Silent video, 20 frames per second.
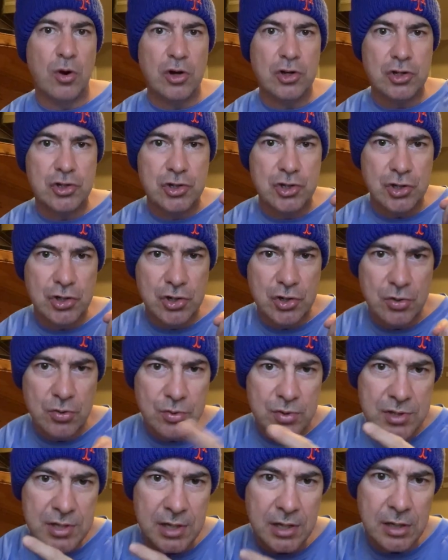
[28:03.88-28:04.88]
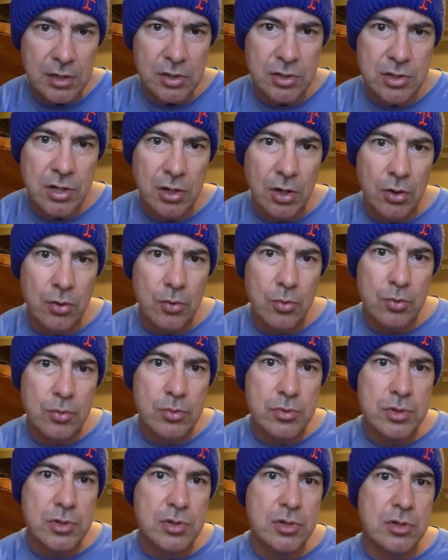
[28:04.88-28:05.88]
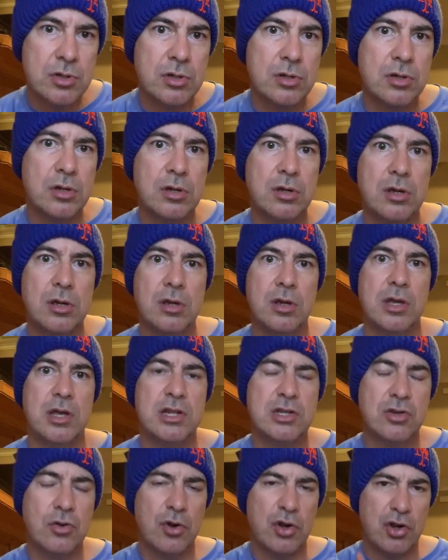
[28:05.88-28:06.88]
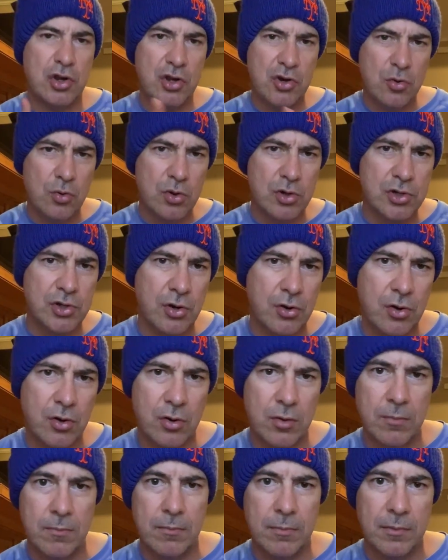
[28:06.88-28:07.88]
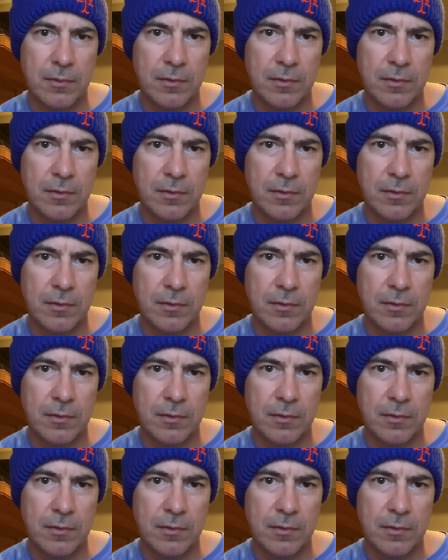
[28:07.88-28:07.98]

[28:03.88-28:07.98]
are choosing to lose. It's on your terms.